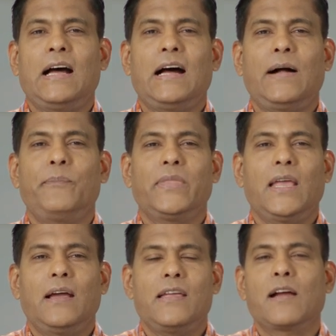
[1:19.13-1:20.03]
Um,
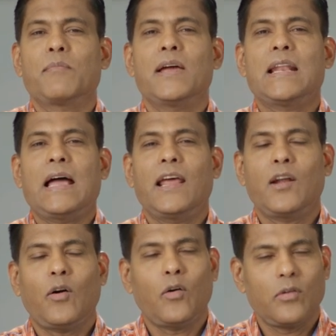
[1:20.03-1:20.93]
young men and
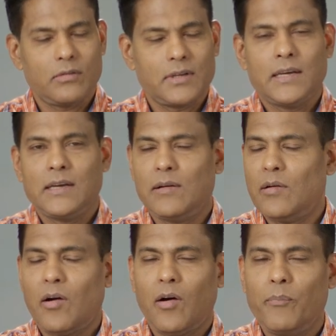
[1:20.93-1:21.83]
old
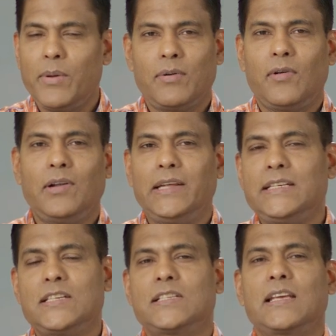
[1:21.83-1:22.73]
people of all
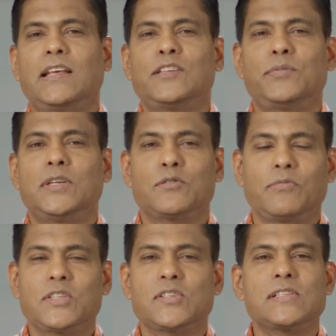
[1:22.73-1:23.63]
ages can experience
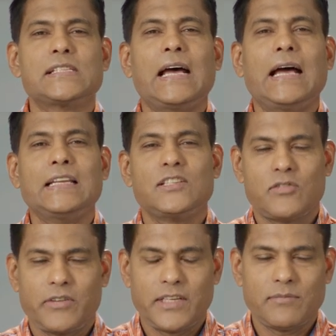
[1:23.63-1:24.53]
visions and
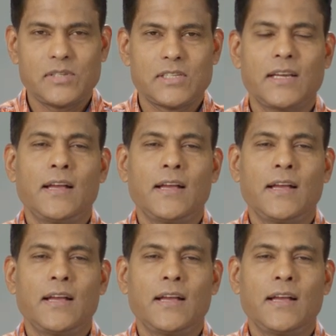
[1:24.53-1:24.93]
dreams.